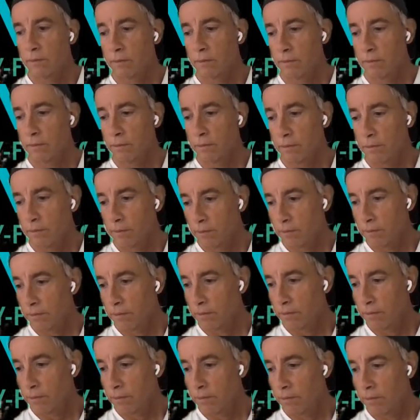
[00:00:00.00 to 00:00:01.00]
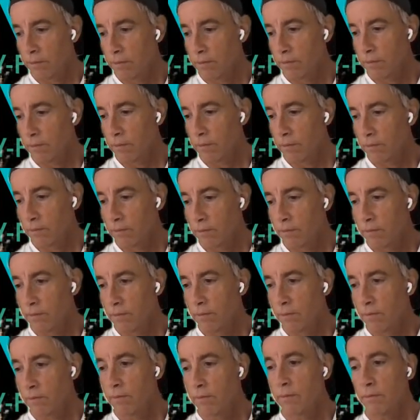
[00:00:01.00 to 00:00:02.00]

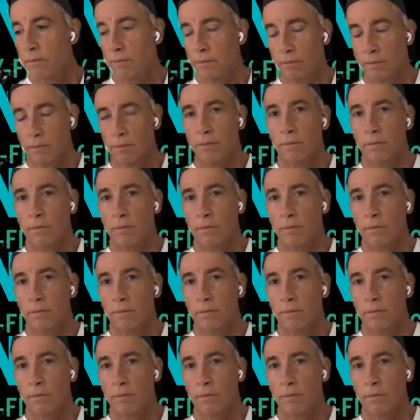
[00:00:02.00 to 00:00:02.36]
[no speech]